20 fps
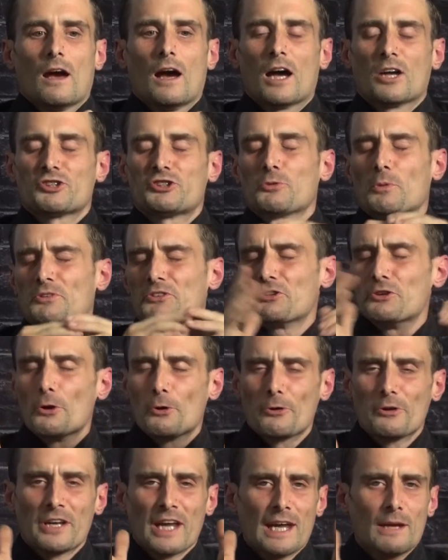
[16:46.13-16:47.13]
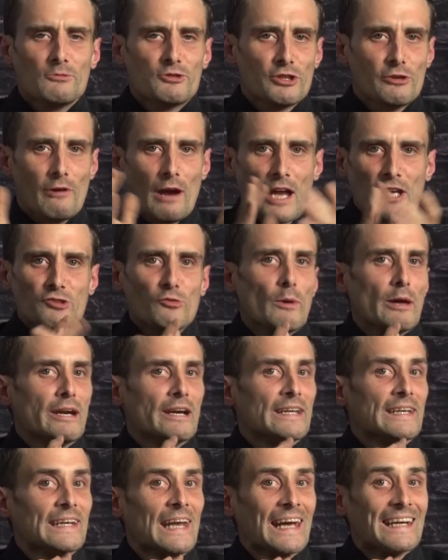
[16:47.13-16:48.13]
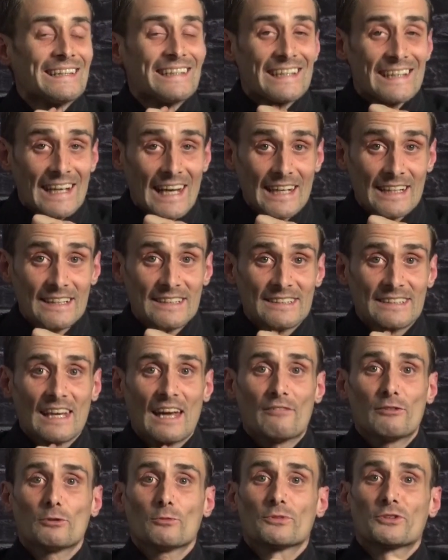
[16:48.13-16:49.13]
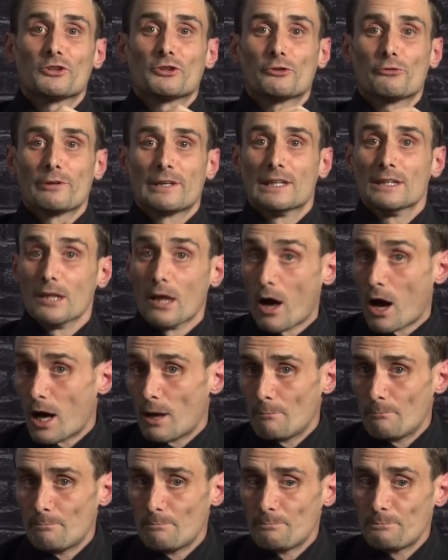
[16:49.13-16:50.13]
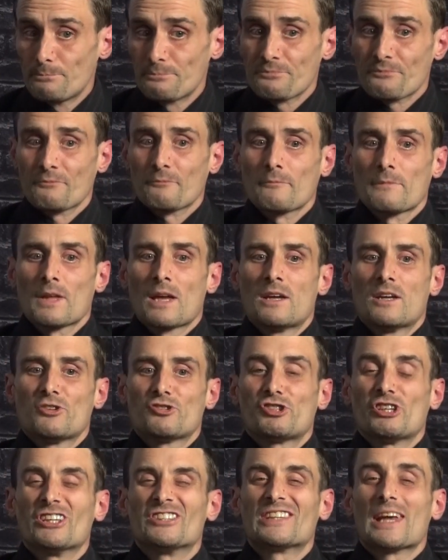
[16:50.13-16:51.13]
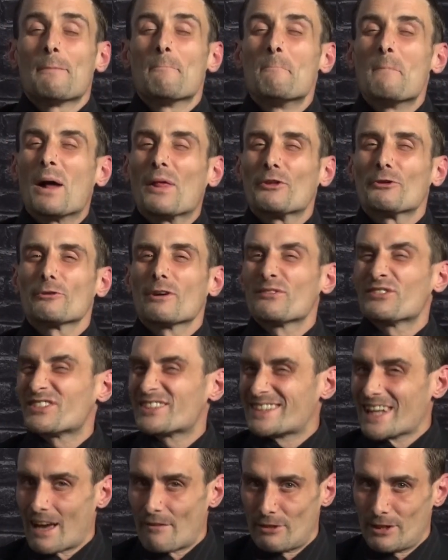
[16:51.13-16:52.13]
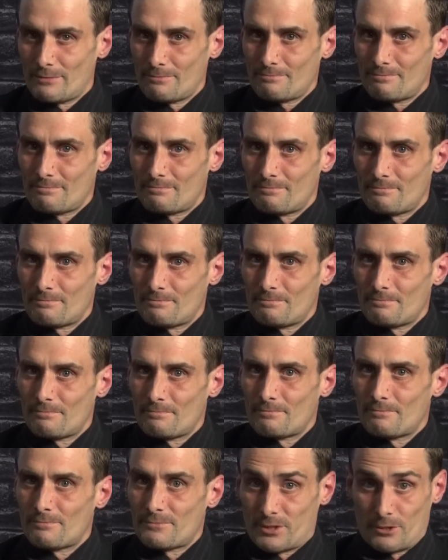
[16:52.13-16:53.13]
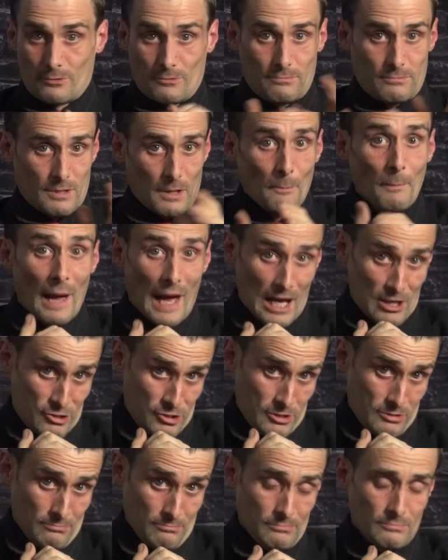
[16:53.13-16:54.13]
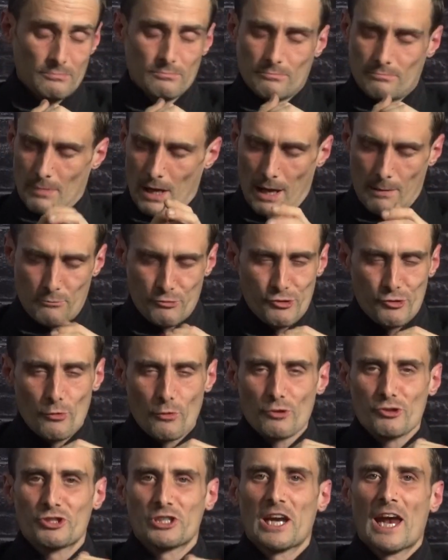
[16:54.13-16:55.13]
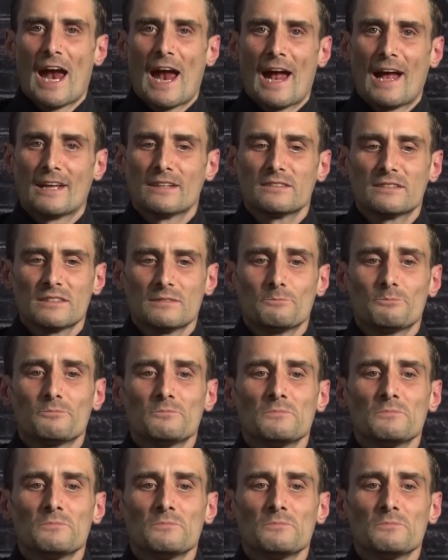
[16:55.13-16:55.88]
She went to Notre Dame. She graduated in 1997 with a degree in law. She is a mother of 7. So compassion, I'm sure she has.